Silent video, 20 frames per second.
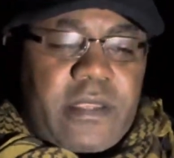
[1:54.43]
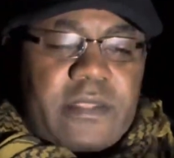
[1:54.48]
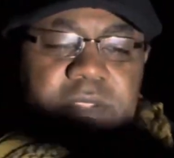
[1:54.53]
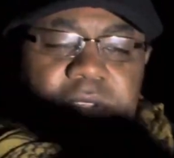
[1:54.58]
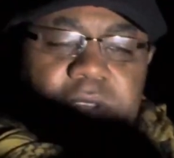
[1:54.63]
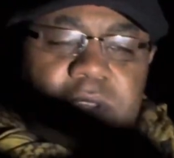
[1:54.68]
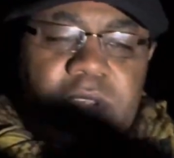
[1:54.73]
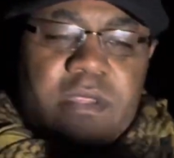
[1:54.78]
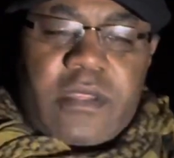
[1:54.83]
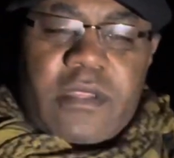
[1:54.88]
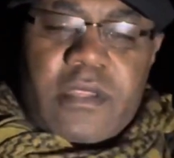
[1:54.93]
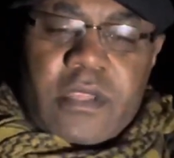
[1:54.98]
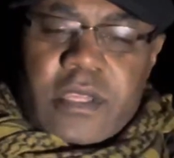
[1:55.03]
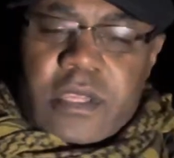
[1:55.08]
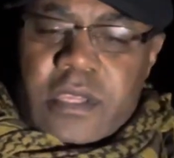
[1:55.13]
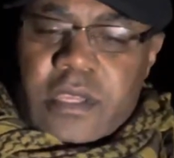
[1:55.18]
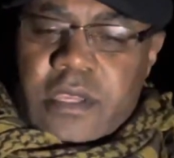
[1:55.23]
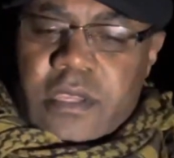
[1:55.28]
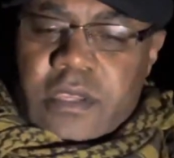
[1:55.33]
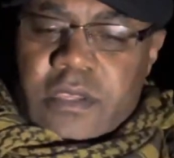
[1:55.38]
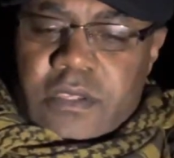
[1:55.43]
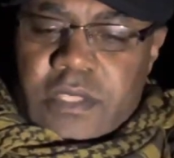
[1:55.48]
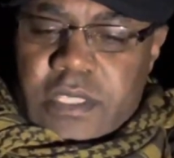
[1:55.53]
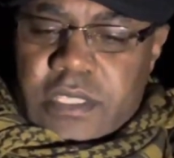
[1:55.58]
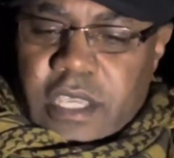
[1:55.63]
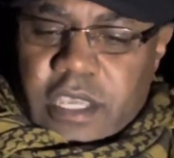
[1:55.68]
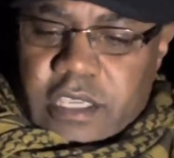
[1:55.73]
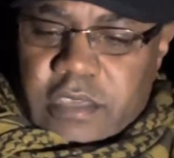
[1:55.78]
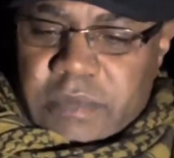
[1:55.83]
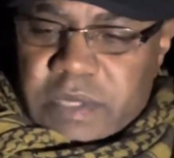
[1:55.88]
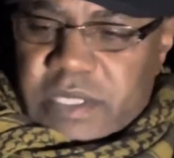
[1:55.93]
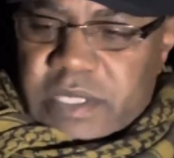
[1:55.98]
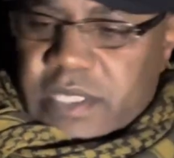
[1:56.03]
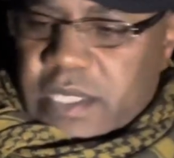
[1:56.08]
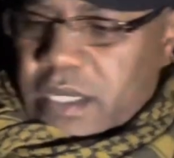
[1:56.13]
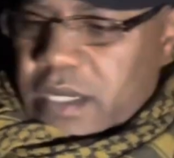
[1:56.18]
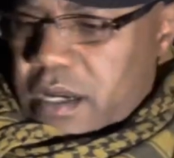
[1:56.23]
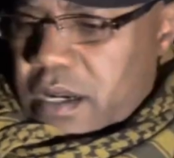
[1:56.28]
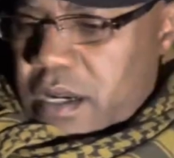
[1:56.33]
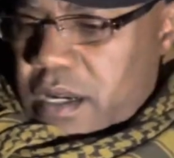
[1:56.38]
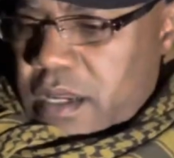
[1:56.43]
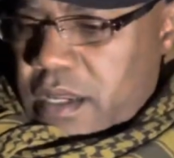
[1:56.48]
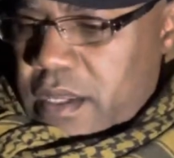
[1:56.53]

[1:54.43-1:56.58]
So the document's here.